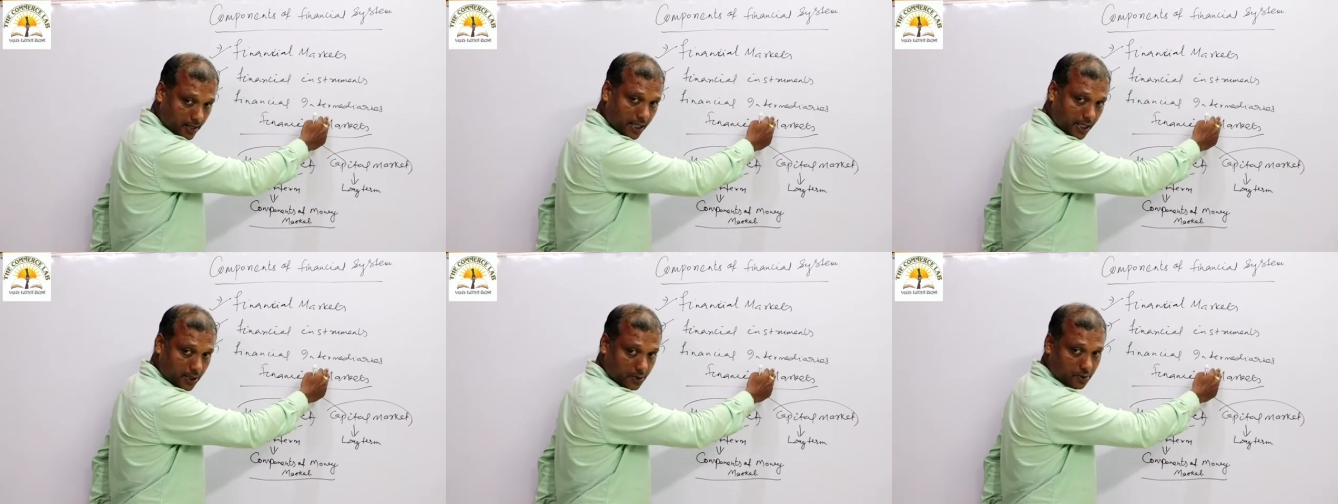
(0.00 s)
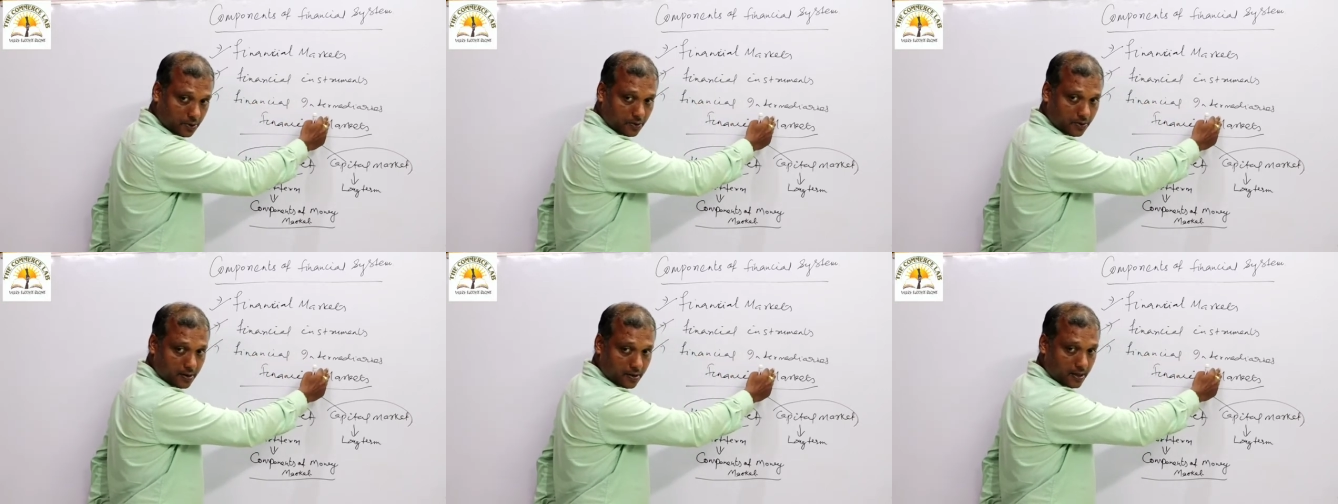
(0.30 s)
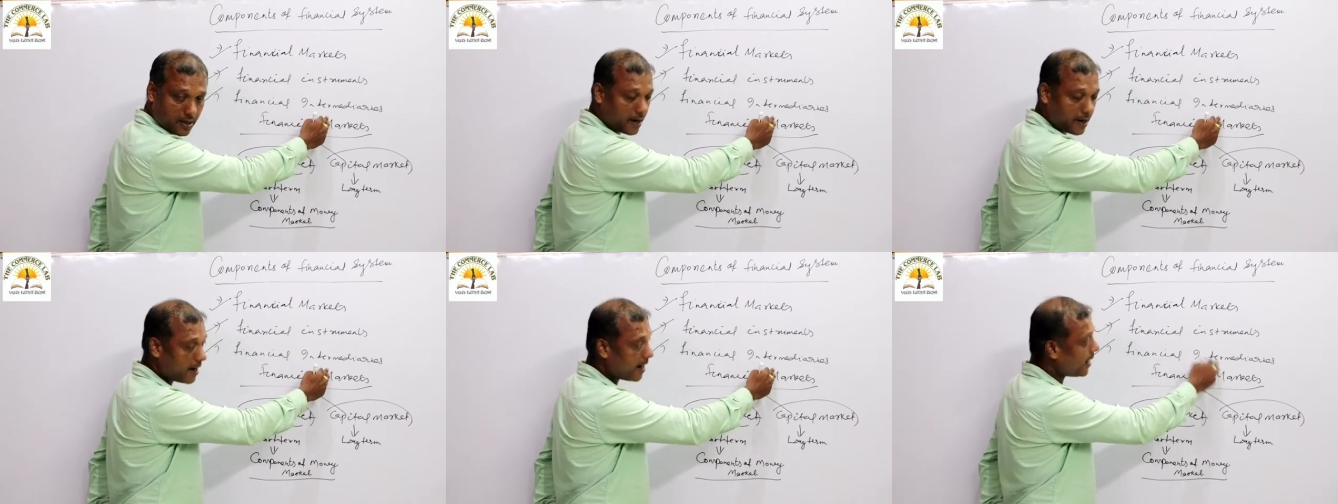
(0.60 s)
Understood?
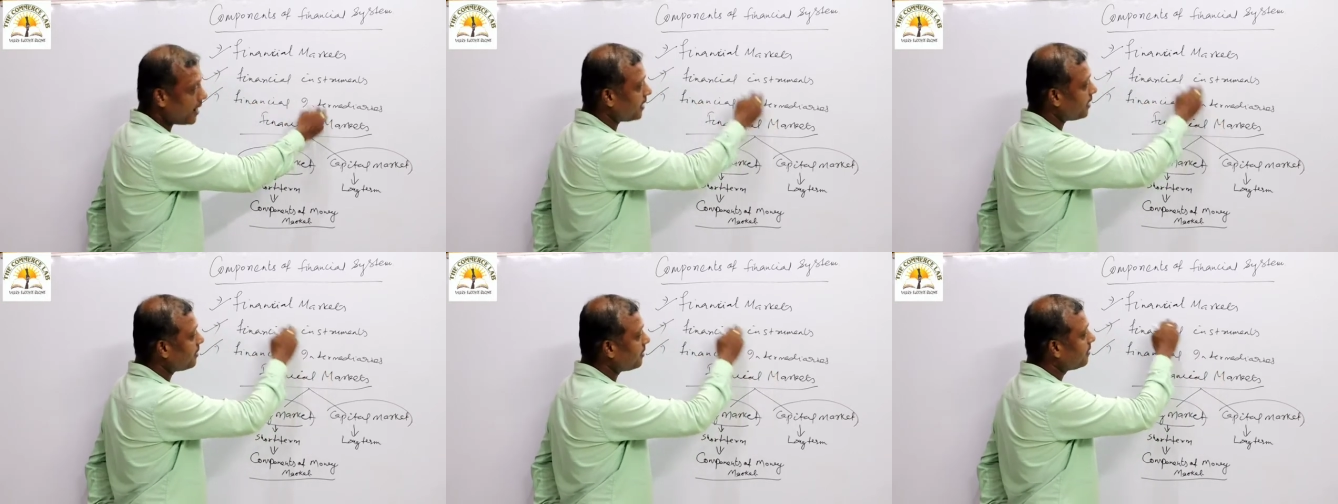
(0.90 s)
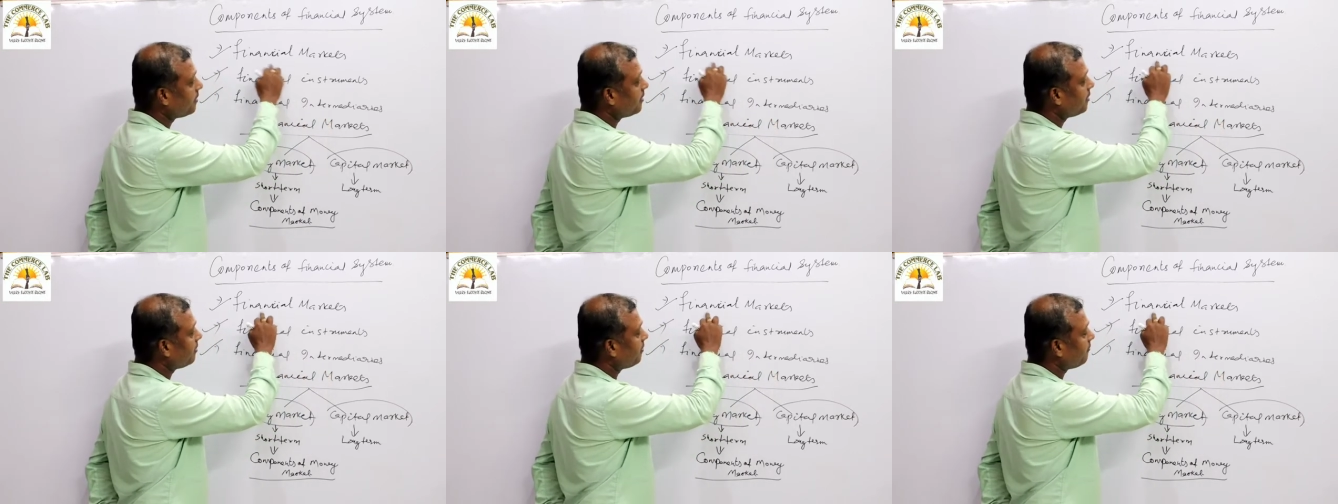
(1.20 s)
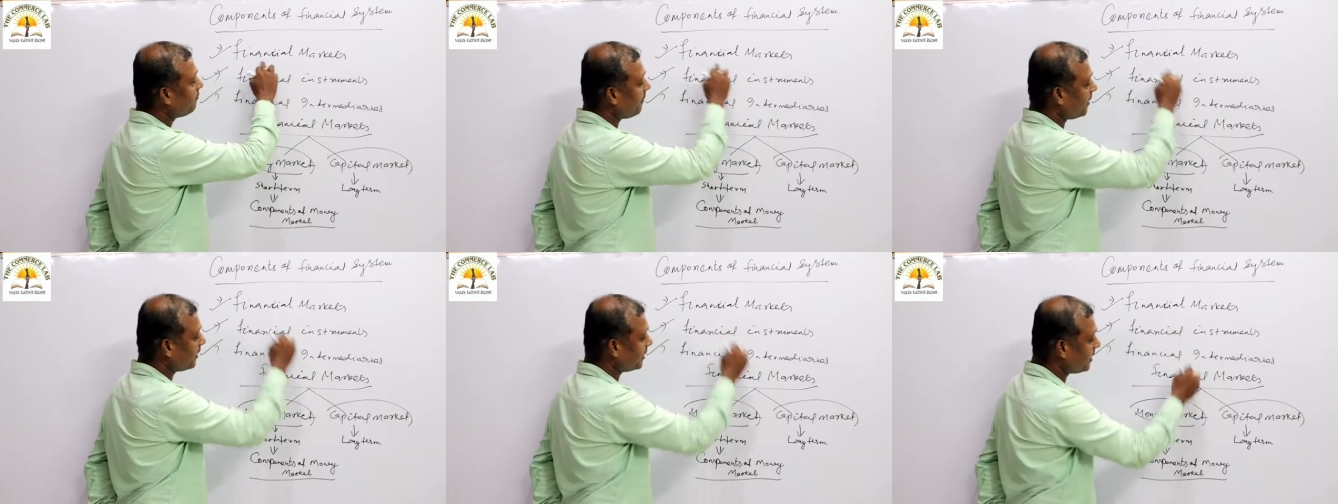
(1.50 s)

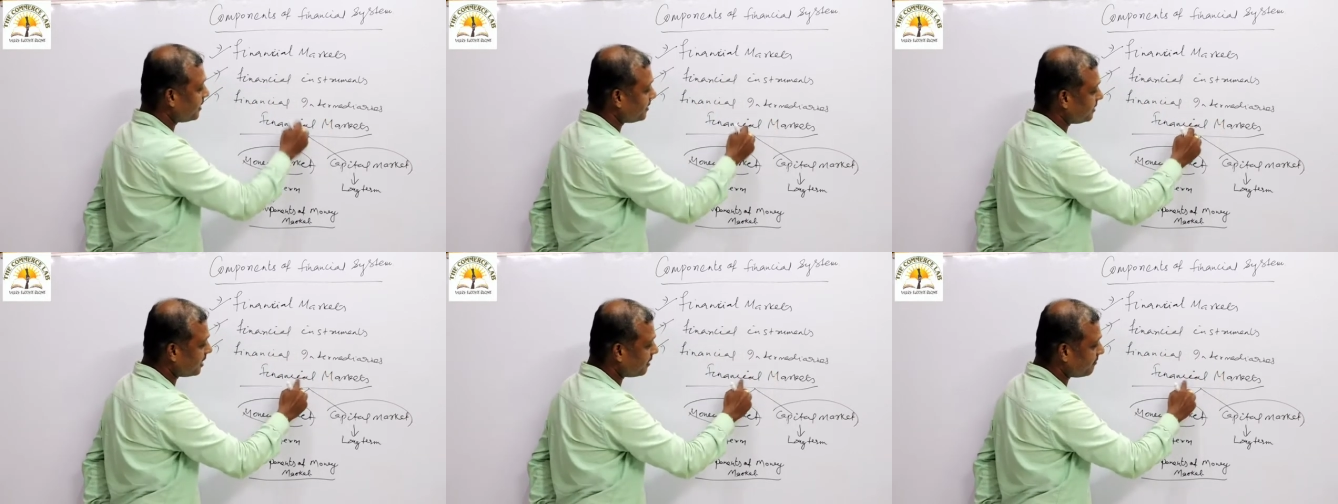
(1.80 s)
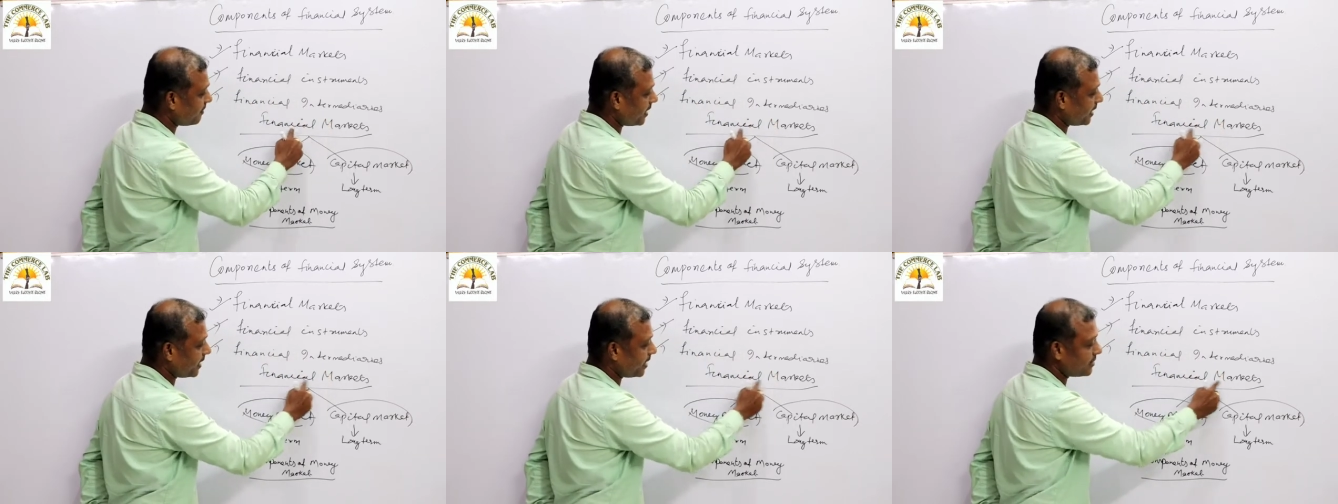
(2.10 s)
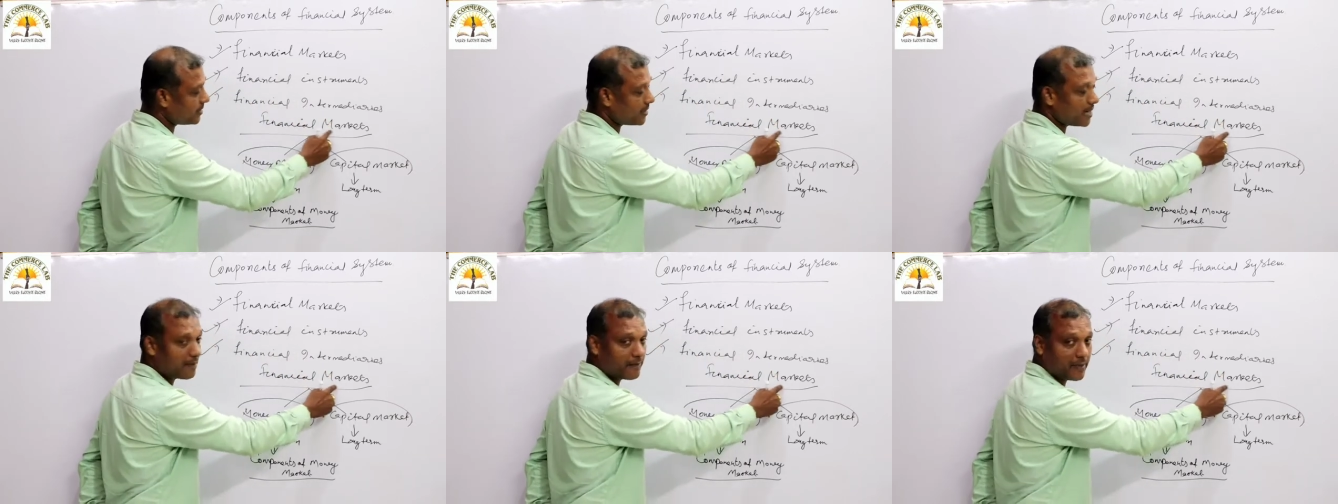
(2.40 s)
And the financial
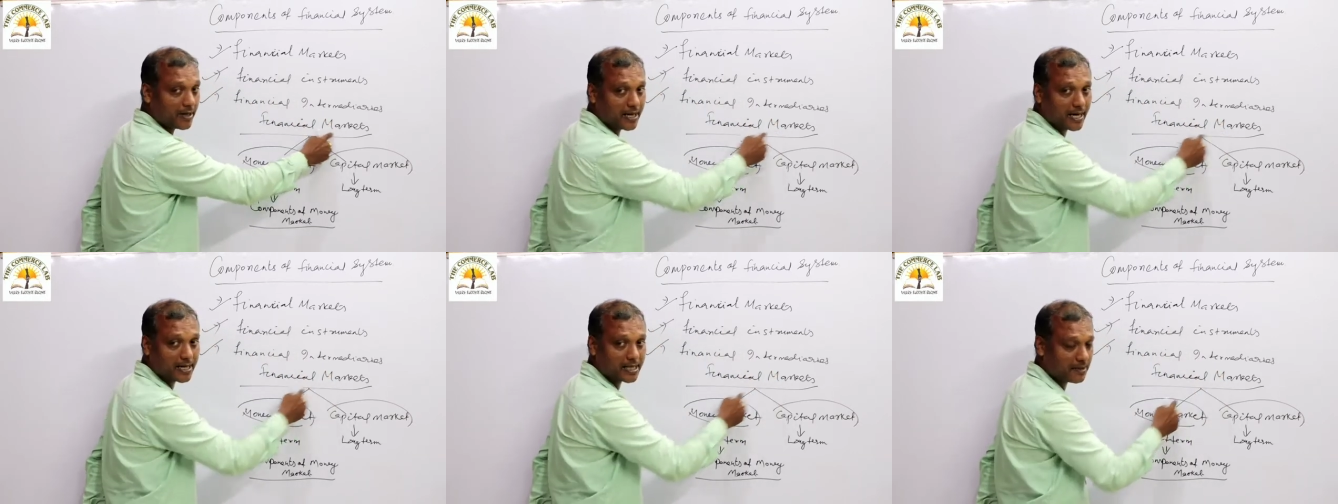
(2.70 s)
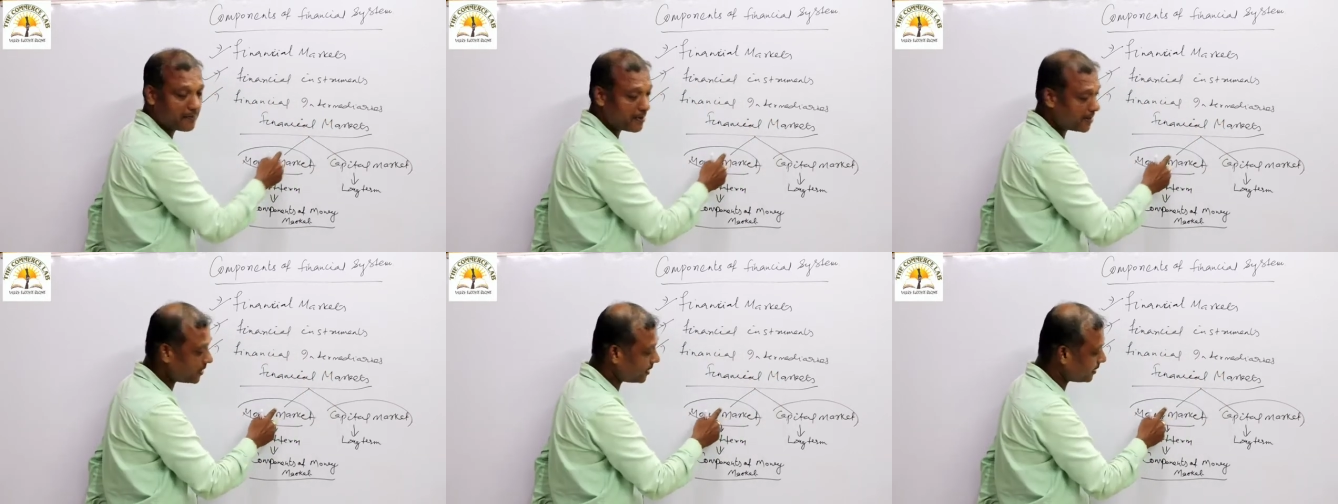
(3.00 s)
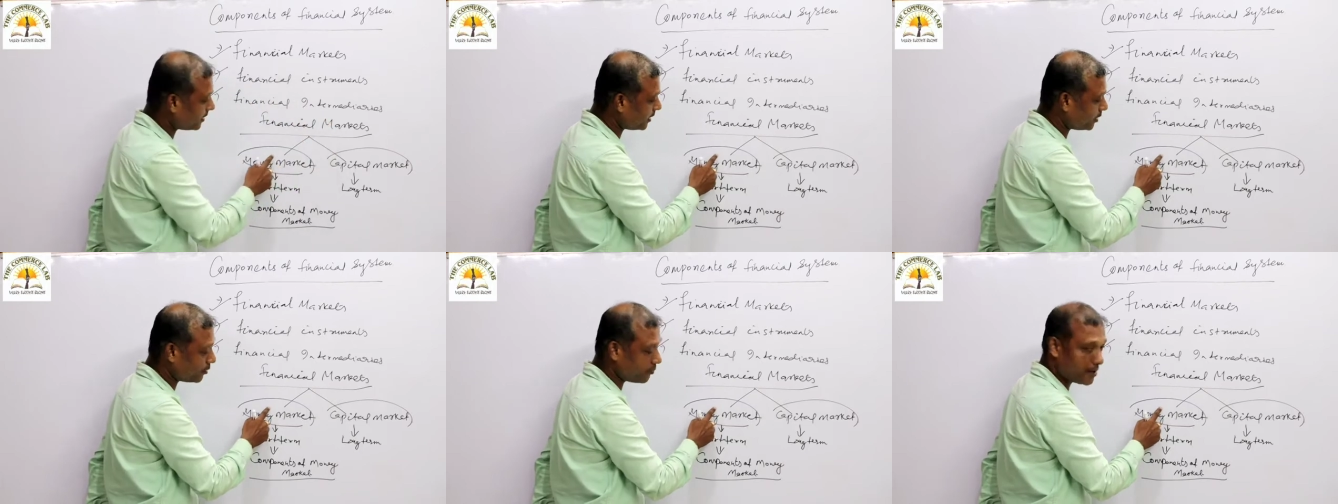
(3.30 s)
markets can be classified
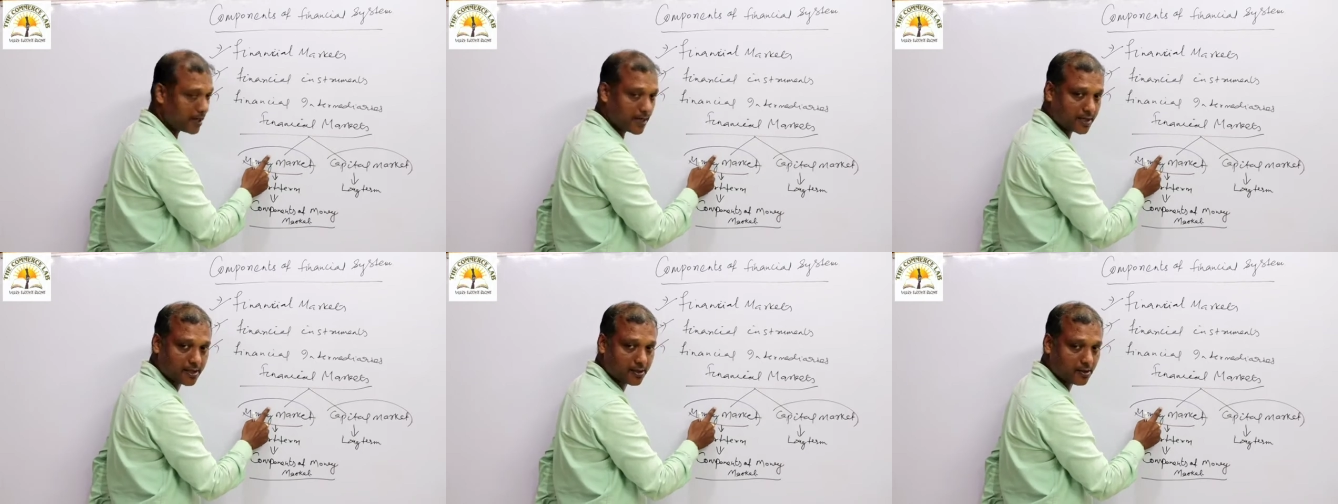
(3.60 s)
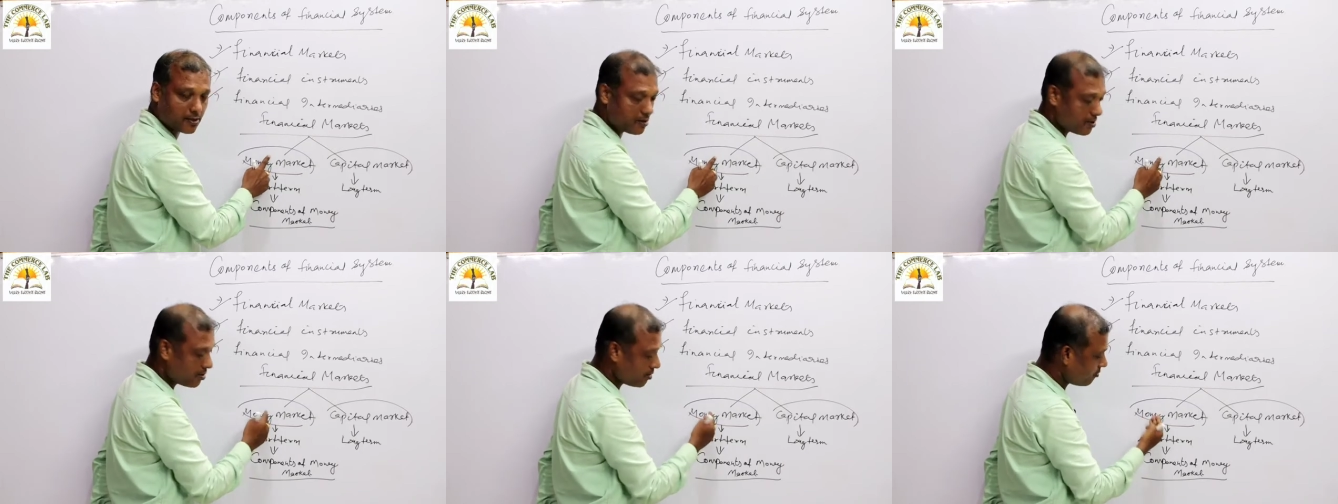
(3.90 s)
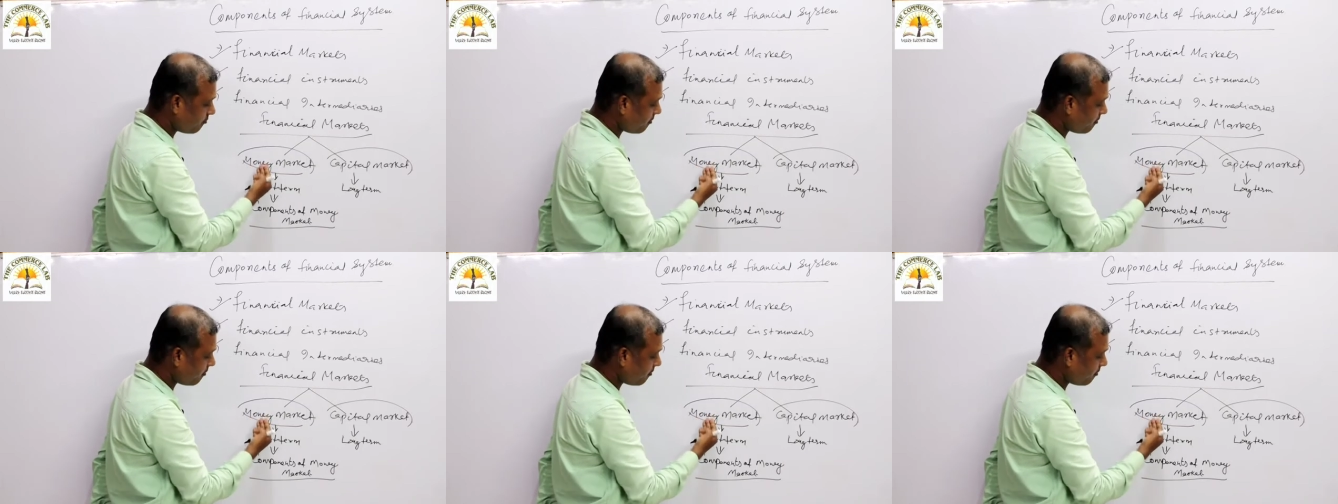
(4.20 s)
under 2 heads.